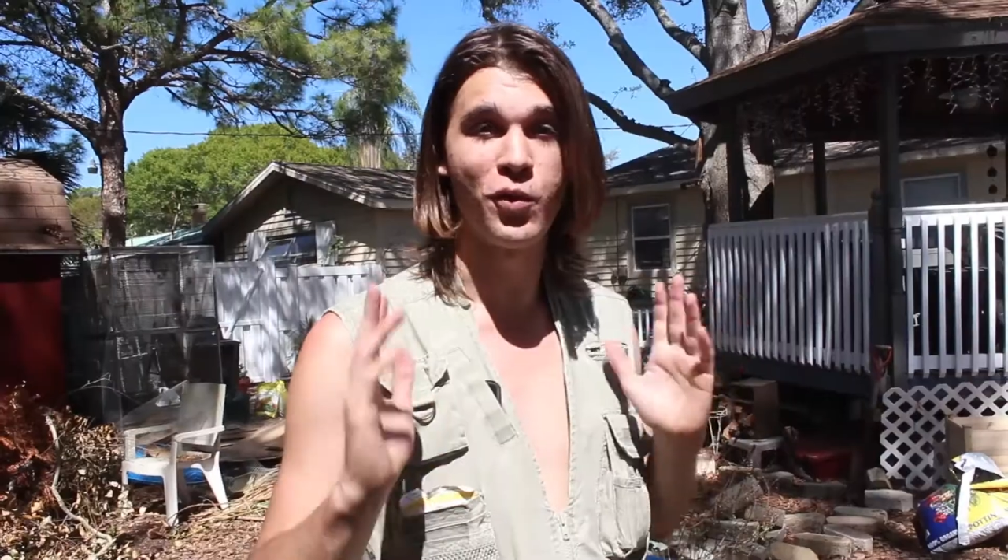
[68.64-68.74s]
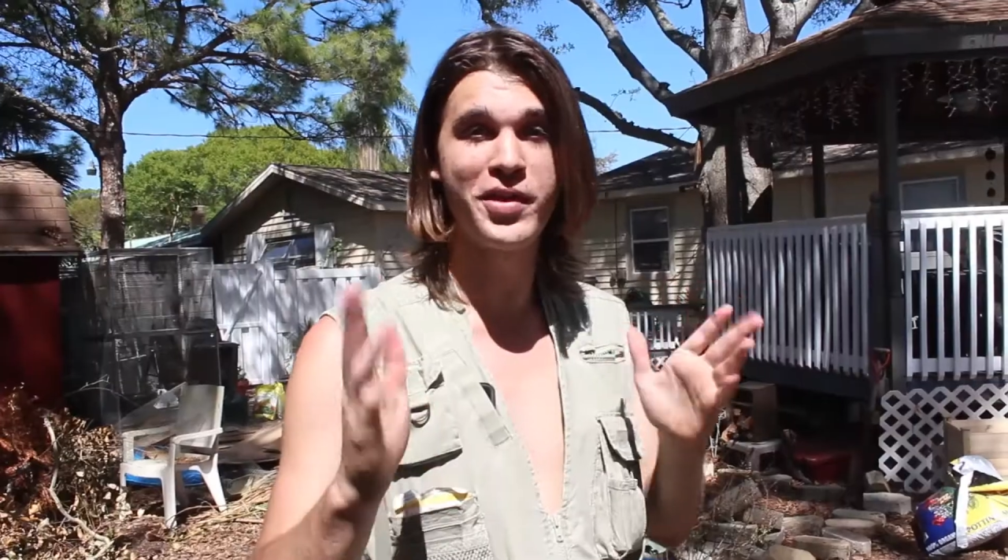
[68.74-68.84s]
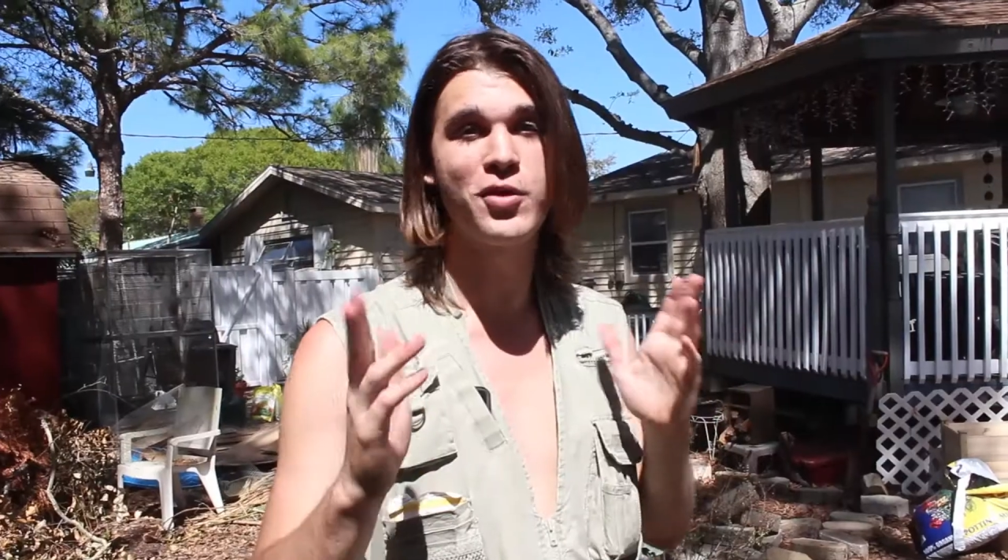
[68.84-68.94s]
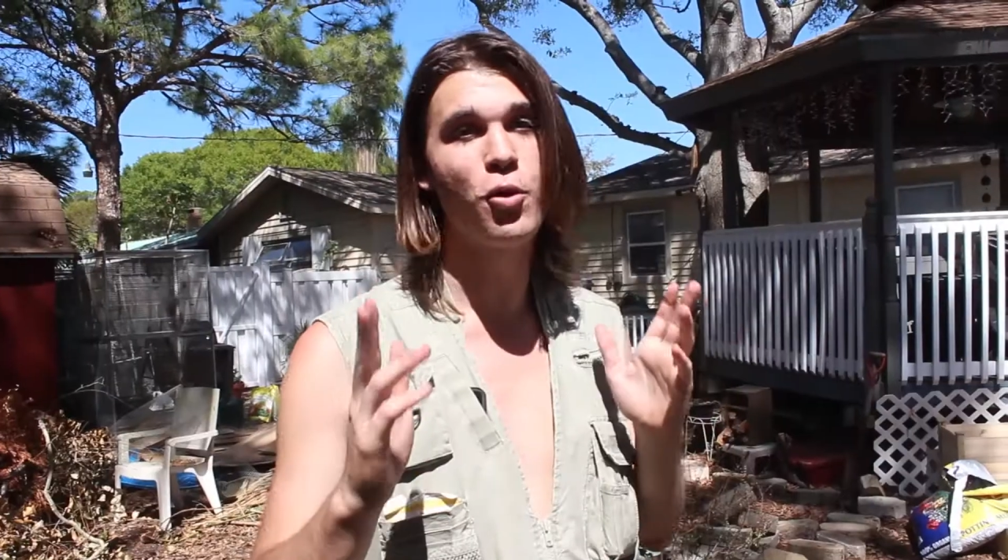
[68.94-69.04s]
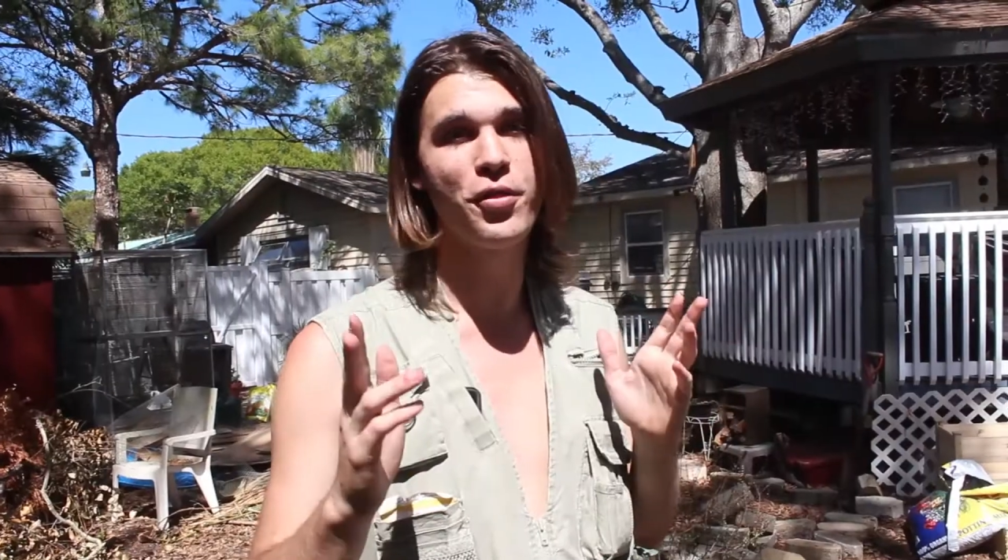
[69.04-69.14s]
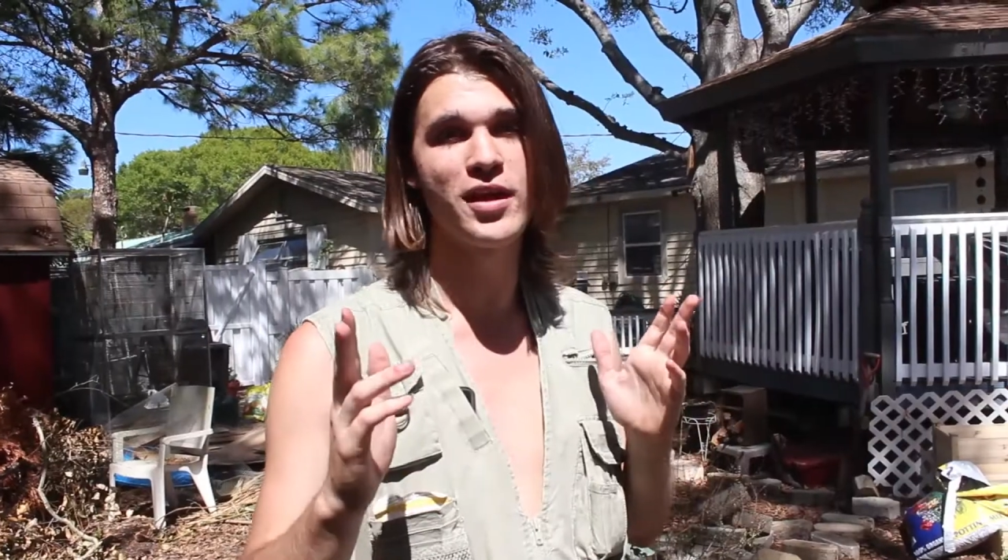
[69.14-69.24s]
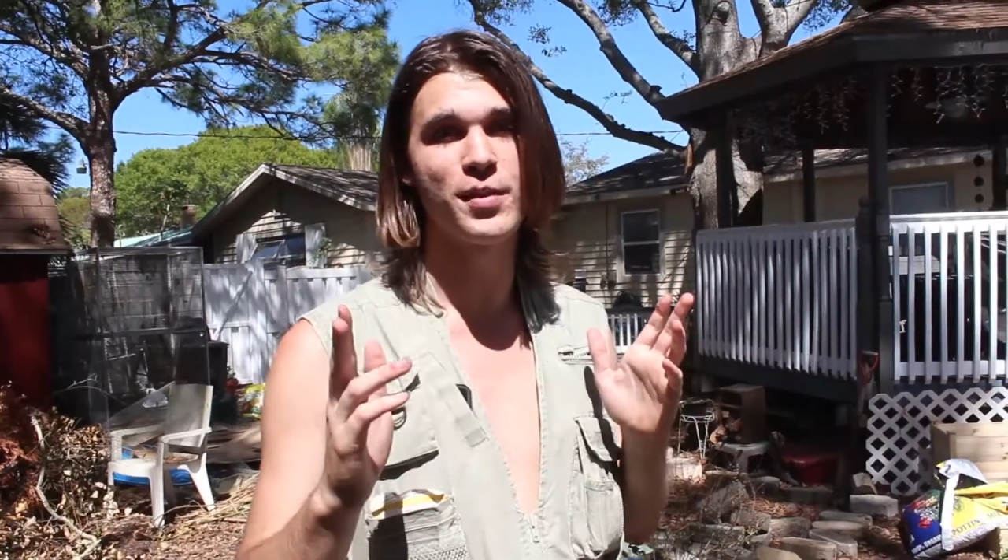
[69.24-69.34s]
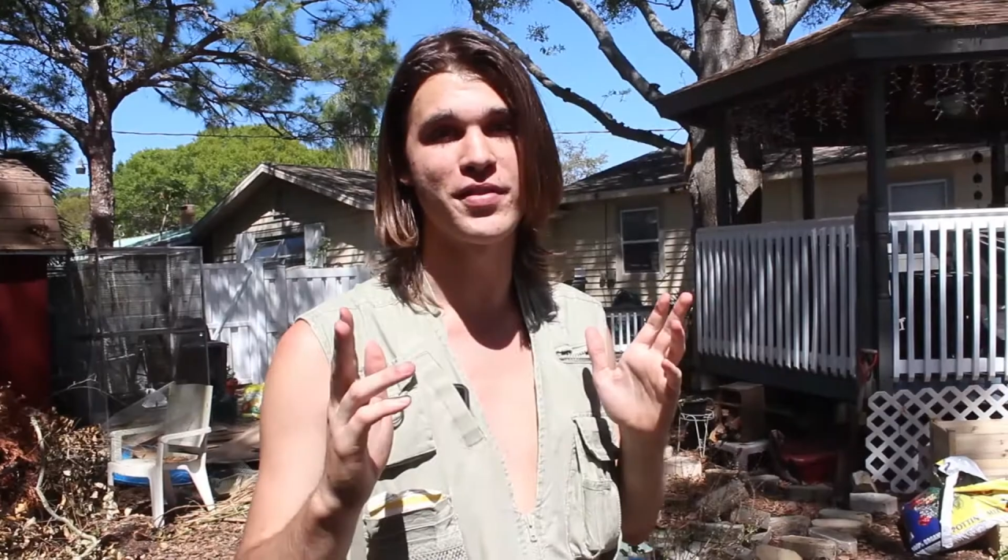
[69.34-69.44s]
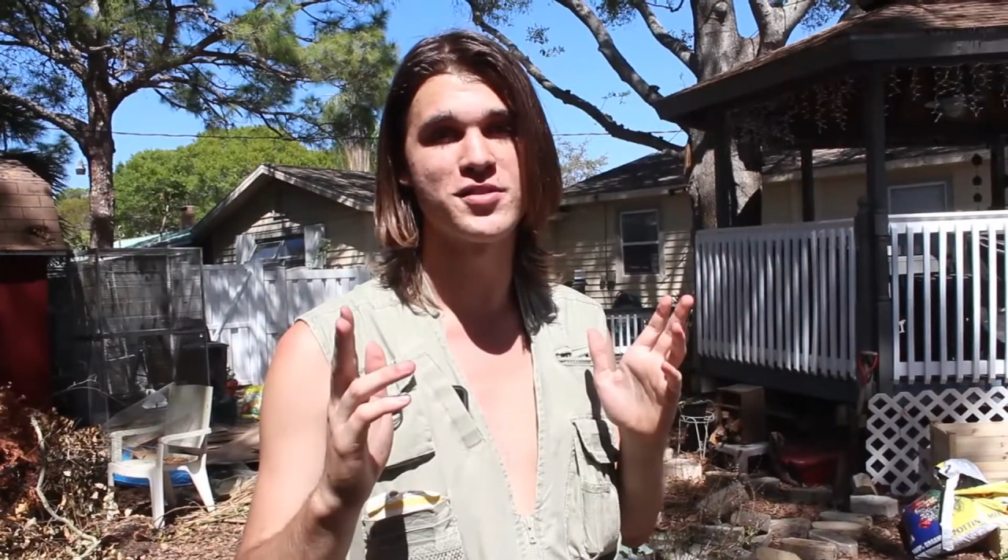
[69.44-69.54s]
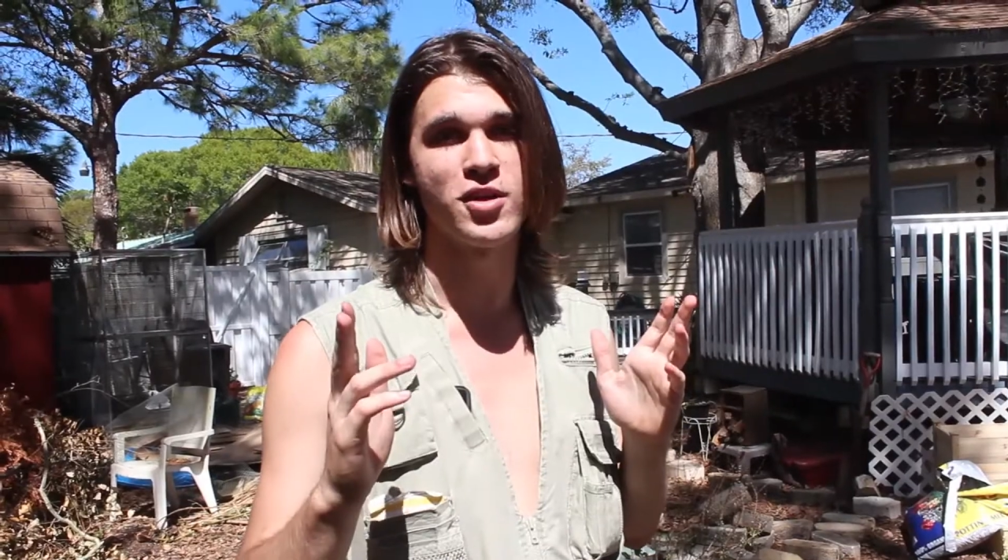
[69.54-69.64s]
really cool thing
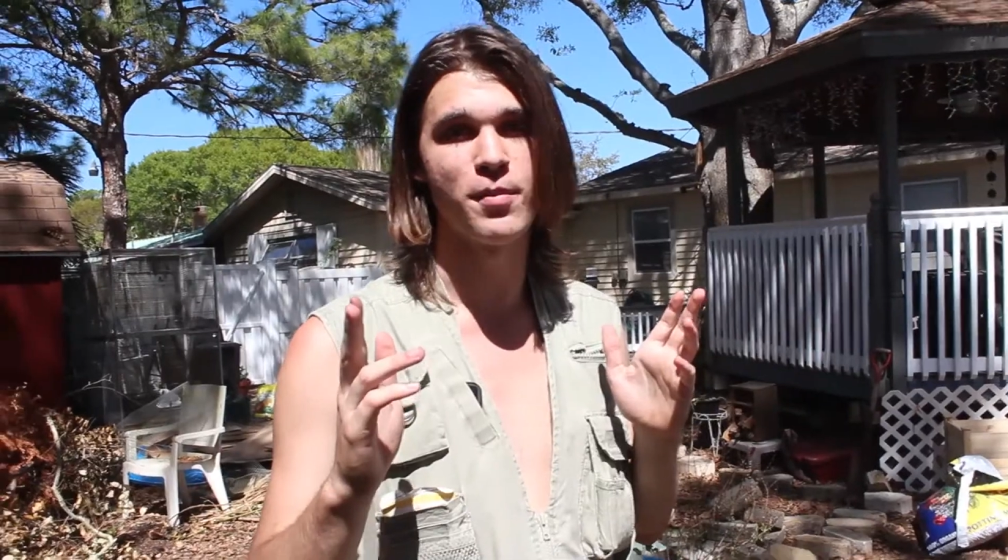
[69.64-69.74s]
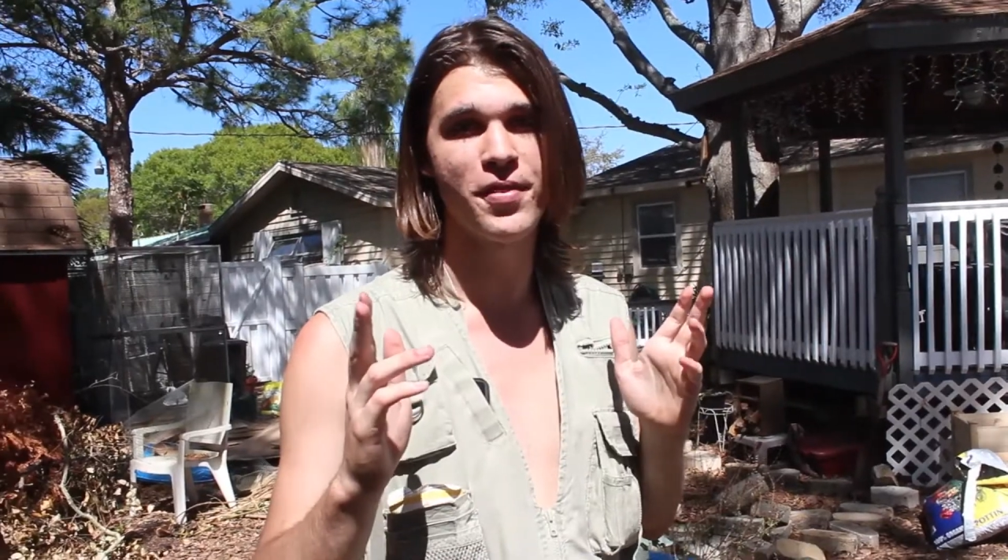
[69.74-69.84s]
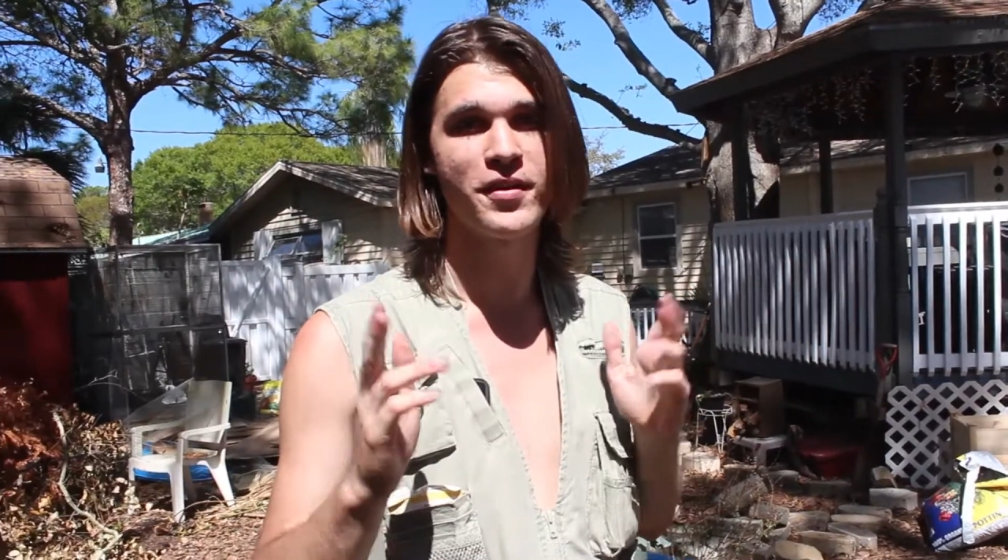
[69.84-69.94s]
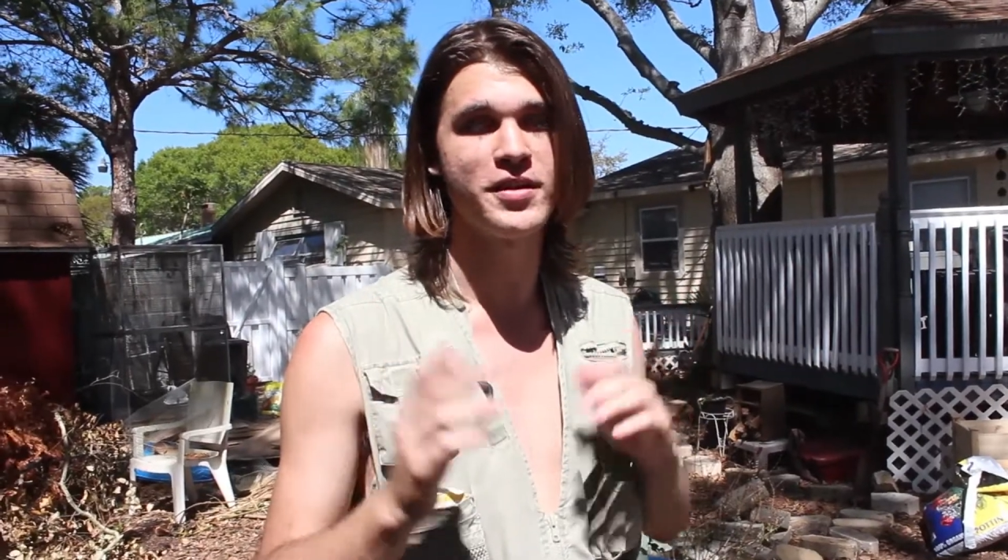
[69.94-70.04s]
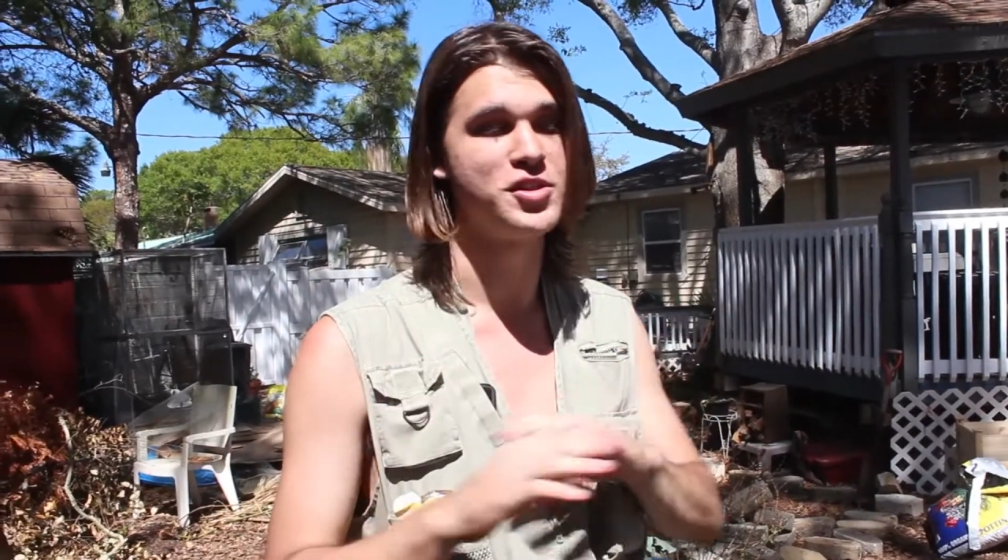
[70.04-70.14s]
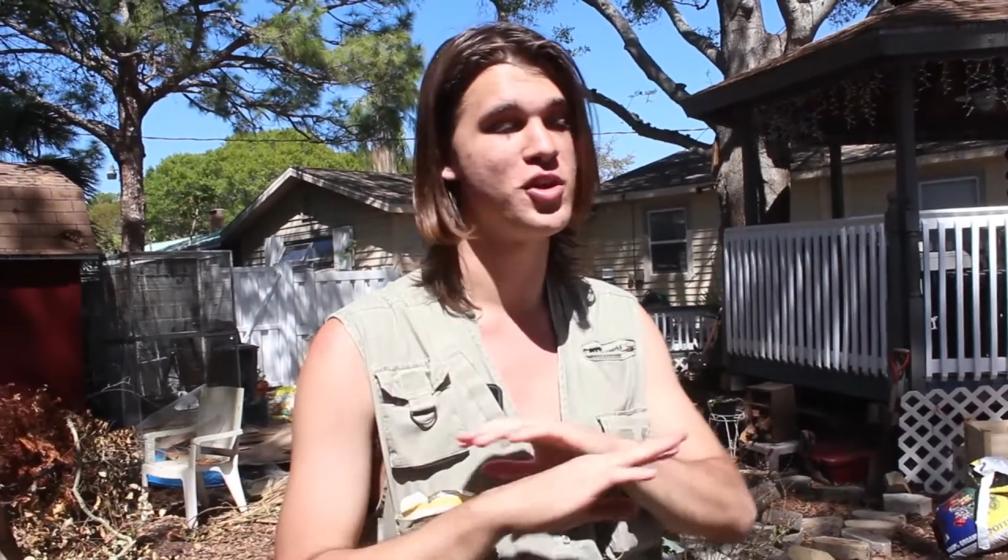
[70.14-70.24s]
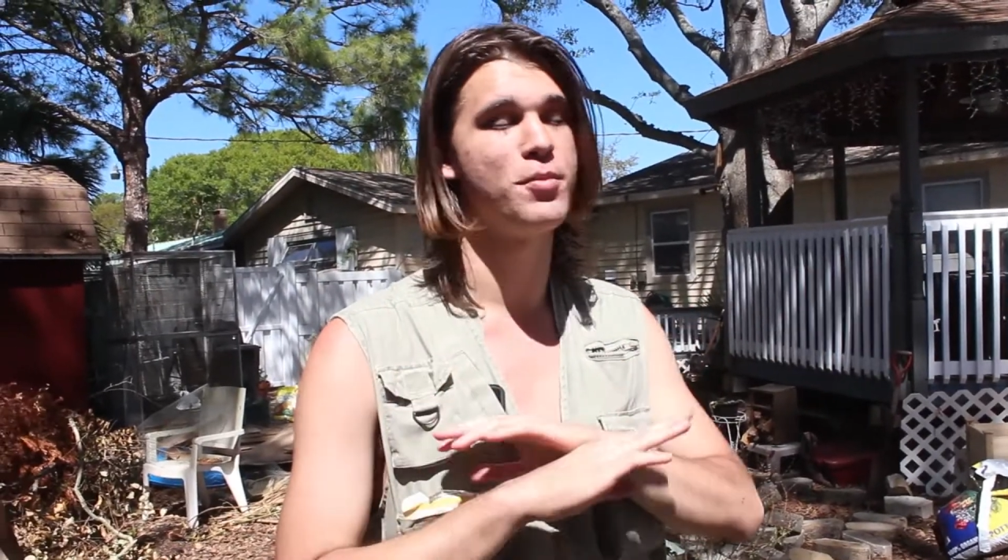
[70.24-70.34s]
about the zone method is you